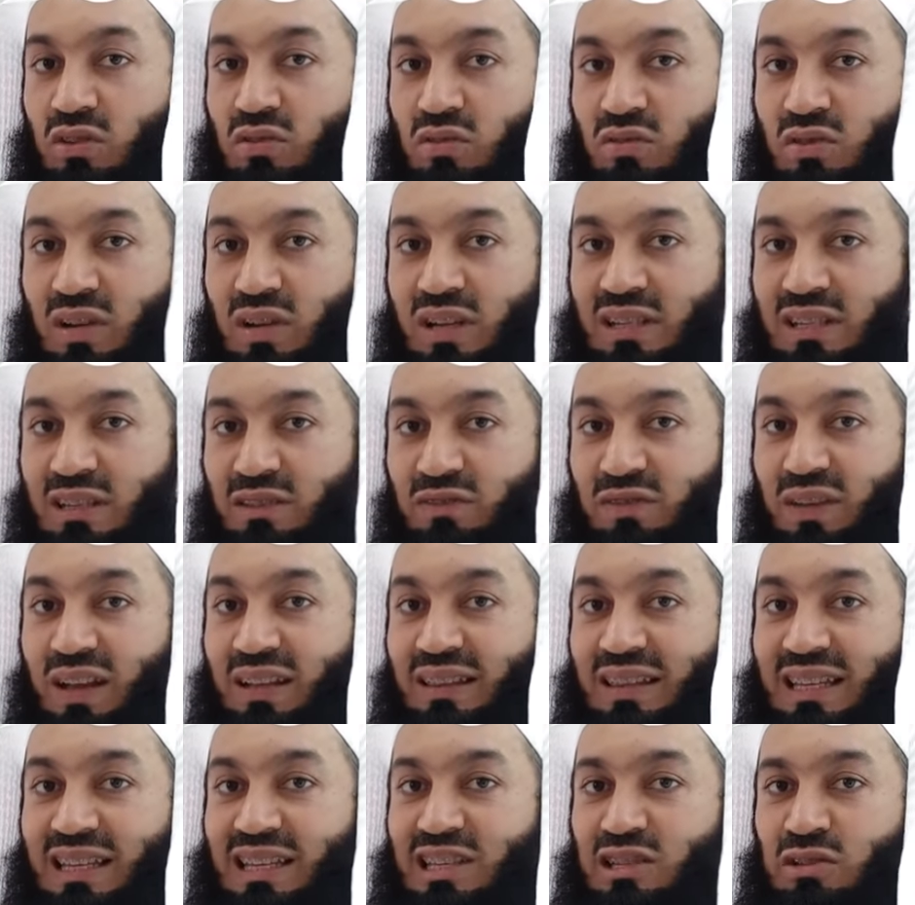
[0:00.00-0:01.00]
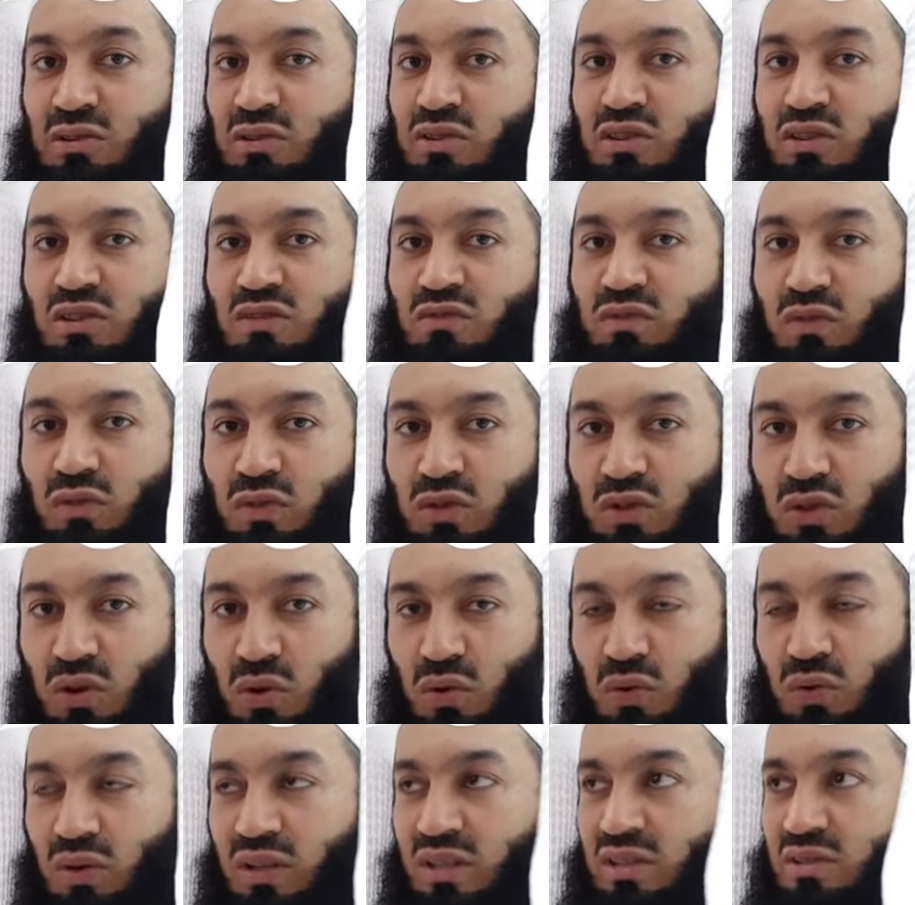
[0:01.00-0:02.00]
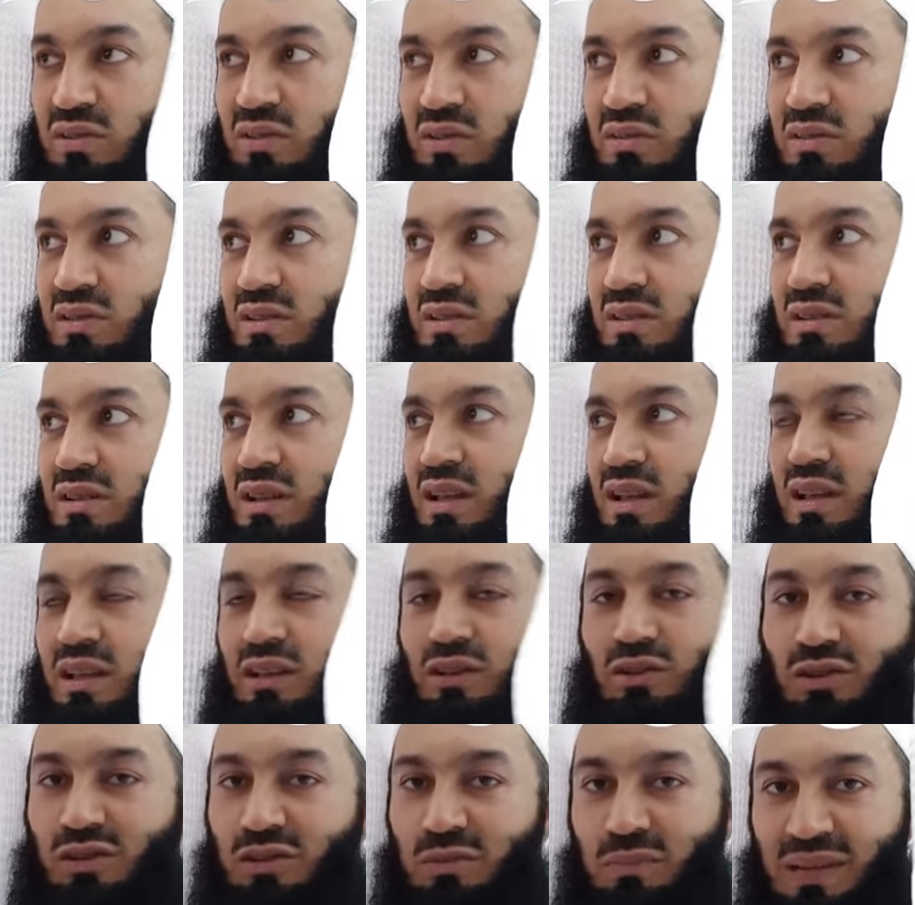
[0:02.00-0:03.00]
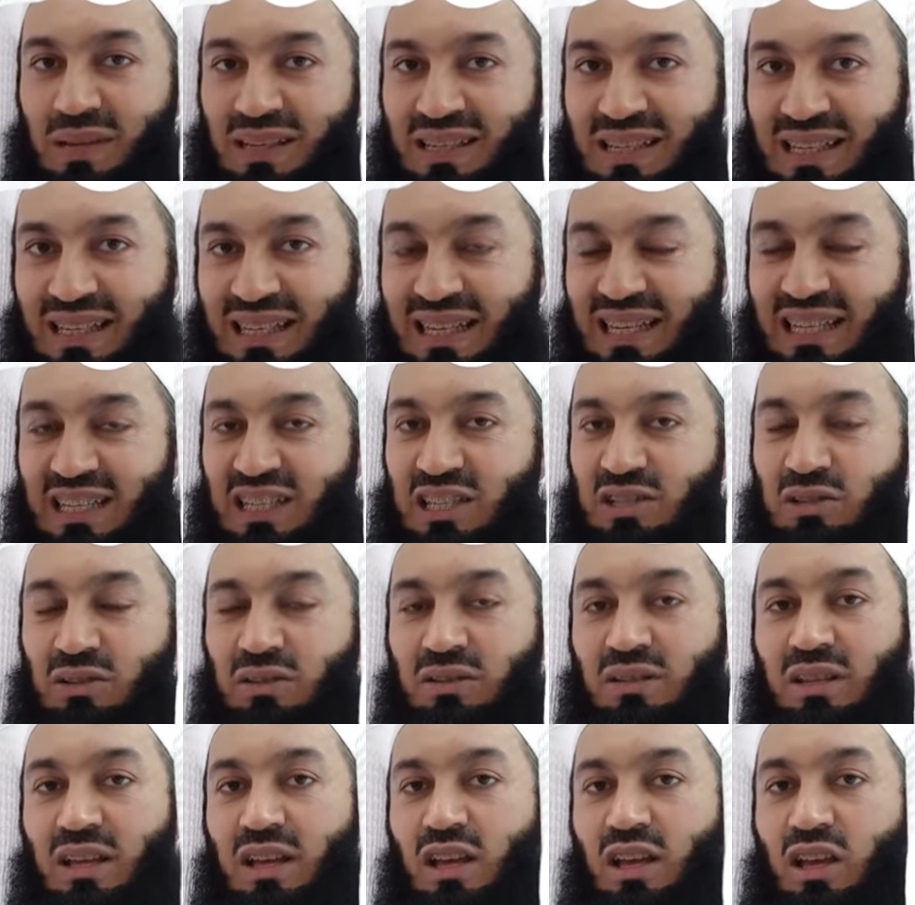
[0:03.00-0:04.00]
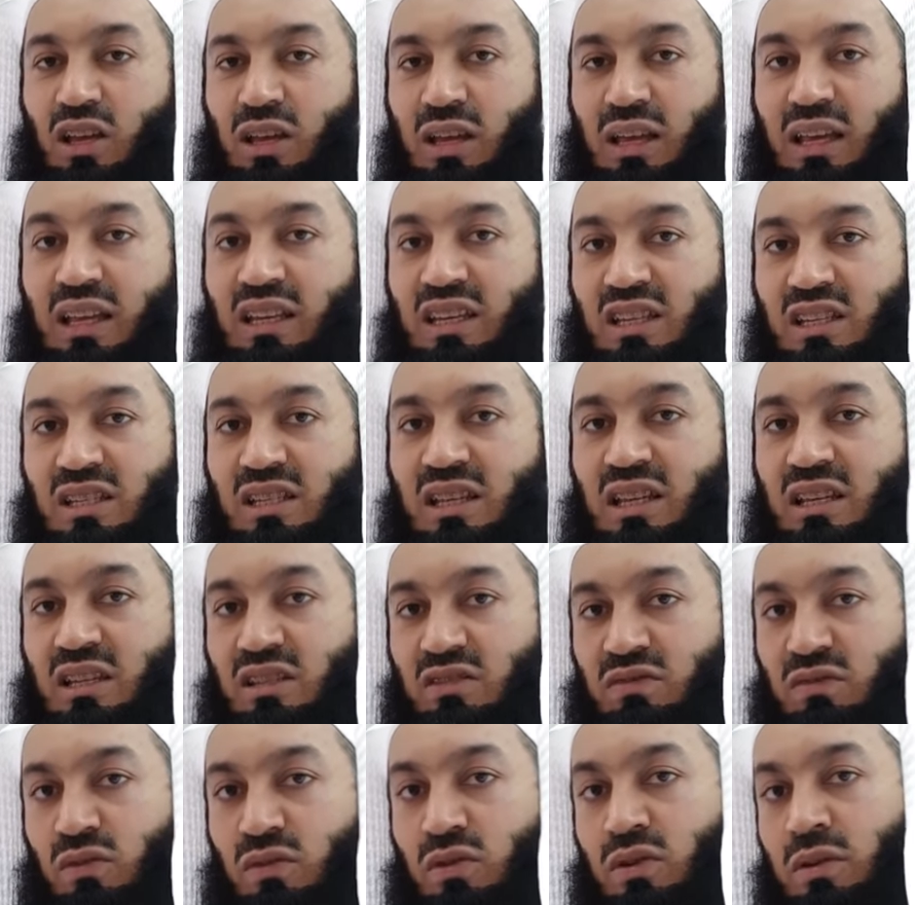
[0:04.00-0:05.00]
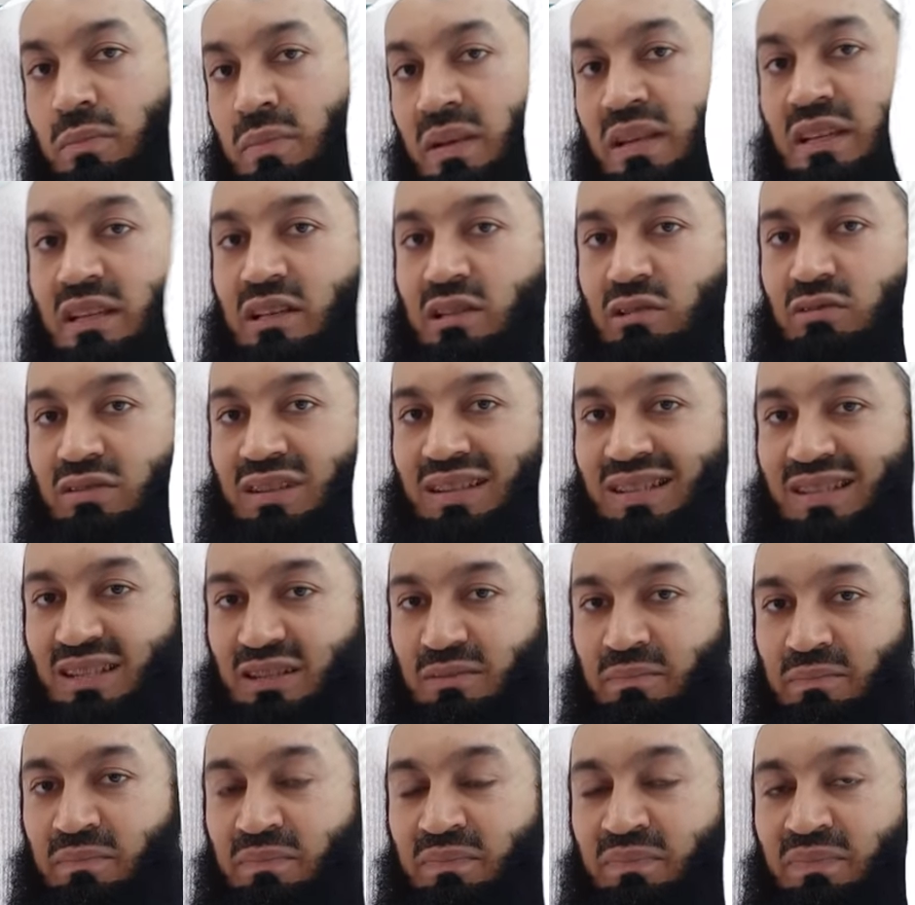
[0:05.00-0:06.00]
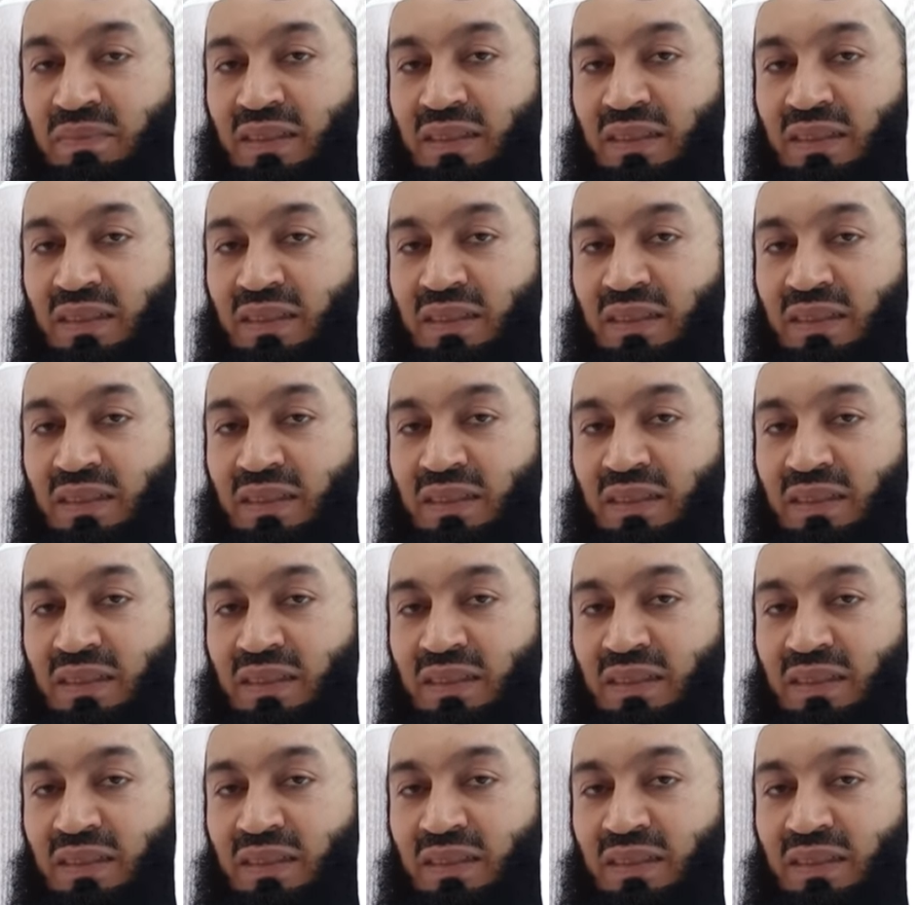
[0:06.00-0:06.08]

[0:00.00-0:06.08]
you need to trust the fact that it's not just for show, it's not just cosmetic, and it's not, it is for a medical reason.